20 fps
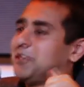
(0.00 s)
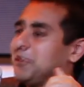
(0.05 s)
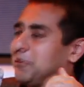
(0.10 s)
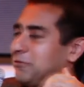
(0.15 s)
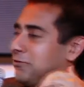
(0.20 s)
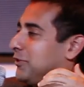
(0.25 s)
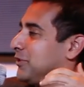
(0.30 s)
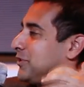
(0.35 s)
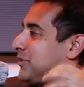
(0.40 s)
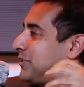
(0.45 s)
the
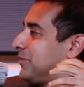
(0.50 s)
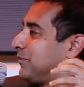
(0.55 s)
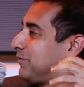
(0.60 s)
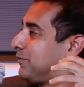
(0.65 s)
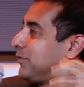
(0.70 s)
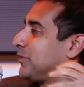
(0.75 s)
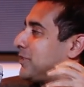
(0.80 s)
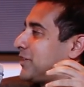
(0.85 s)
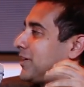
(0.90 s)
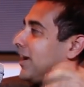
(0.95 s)

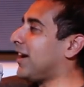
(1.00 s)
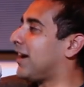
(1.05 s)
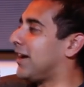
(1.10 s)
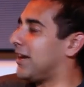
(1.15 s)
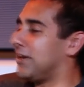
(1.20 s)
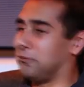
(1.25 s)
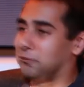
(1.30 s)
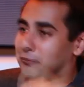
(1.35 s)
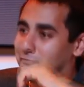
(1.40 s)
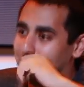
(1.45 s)
first
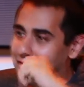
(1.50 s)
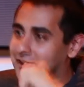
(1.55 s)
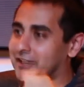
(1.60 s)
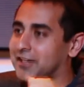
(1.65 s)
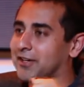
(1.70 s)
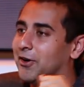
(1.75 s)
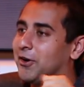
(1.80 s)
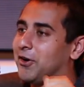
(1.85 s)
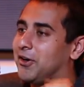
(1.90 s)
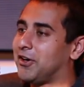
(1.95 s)
guy
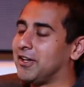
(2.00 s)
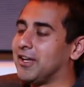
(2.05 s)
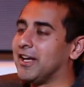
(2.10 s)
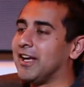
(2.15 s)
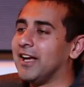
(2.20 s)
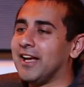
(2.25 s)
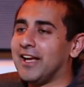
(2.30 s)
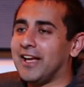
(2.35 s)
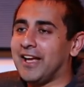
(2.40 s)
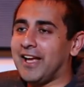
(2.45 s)
really hard.
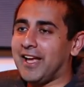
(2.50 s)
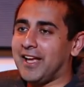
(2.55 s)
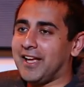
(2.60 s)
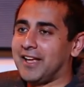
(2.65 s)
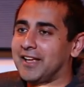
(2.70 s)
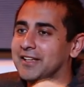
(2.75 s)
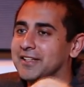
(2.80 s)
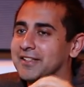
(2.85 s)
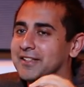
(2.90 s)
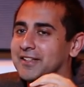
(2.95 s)

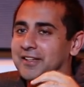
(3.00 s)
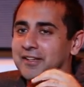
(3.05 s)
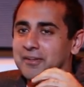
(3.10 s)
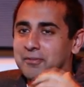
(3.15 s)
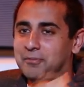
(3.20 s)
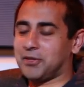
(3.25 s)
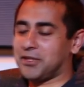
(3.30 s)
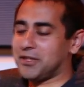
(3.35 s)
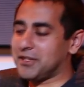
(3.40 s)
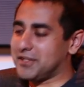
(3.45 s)
And
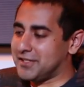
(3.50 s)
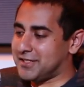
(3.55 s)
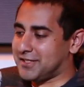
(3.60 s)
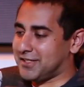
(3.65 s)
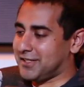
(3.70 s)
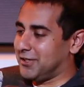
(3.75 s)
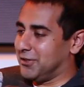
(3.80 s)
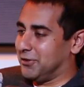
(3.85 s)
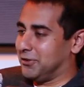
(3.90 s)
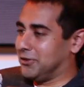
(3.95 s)

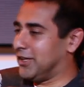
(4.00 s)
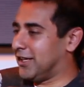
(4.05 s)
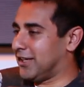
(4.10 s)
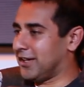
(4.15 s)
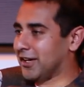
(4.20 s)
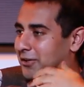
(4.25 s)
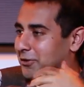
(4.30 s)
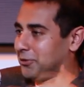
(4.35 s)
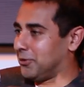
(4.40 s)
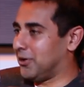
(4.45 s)
because, you know,
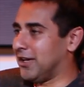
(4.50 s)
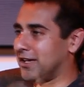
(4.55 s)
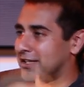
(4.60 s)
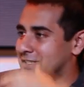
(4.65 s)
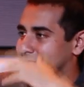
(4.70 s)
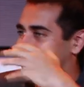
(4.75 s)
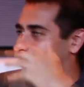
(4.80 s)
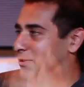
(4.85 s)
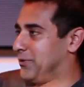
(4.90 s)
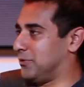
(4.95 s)
like
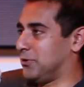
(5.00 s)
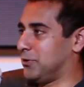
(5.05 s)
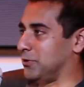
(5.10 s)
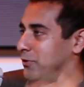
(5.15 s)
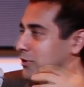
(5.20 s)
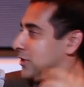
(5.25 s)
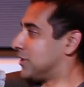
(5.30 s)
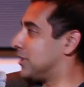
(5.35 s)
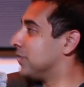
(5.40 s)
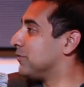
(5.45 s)
otherwise
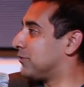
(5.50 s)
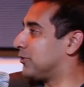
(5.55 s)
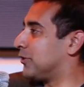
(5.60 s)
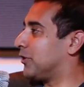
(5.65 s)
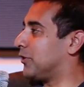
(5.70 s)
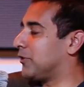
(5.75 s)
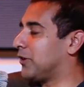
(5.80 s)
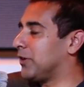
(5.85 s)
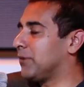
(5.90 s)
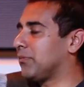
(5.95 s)
you're just in
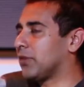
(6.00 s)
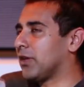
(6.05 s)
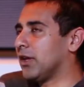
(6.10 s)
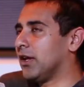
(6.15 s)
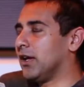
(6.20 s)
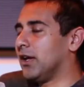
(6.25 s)
for it, right?